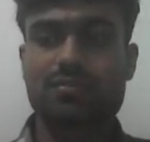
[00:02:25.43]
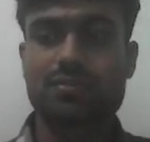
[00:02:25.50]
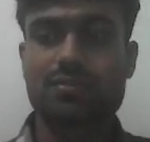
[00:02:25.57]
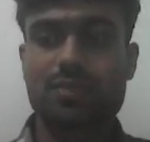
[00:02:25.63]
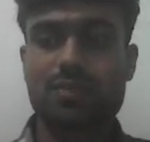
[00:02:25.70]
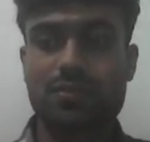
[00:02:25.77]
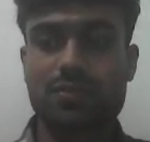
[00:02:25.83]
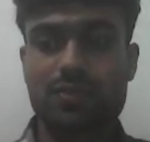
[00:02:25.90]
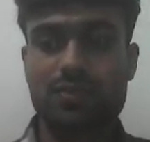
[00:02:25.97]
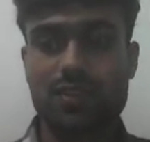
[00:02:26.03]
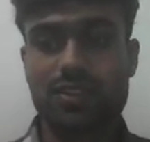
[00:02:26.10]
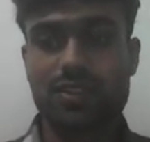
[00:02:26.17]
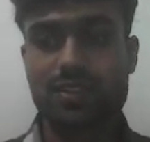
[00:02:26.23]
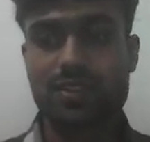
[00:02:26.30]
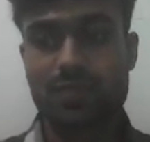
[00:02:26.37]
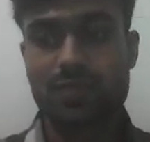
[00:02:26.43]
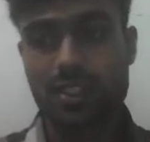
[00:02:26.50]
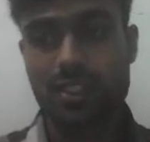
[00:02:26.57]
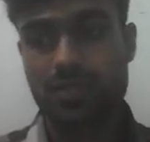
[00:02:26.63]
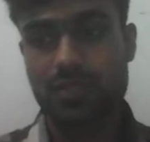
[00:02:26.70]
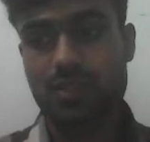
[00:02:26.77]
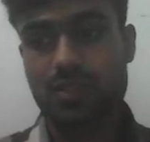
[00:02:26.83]
the first
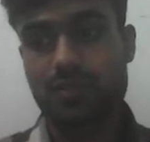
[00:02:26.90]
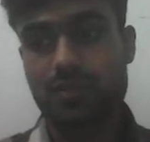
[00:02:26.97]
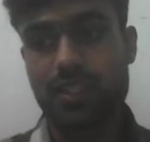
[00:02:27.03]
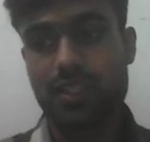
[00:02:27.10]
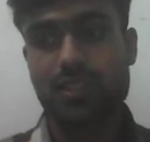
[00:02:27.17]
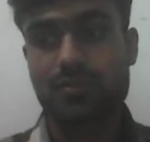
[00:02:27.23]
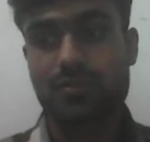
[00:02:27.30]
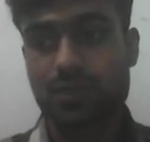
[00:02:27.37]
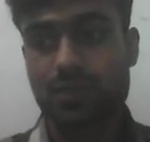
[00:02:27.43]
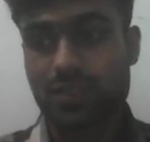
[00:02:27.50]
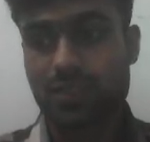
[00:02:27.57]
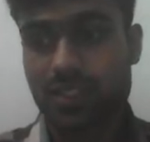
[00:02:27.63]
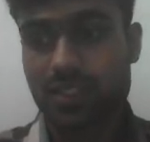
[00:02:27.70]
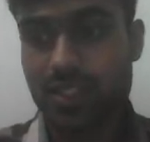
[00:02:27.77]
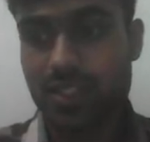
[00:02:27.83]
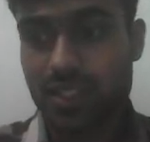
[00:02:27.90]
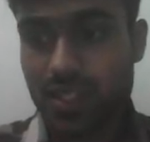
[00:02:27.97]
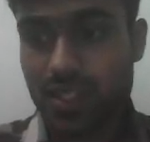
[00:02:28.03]
principle we would say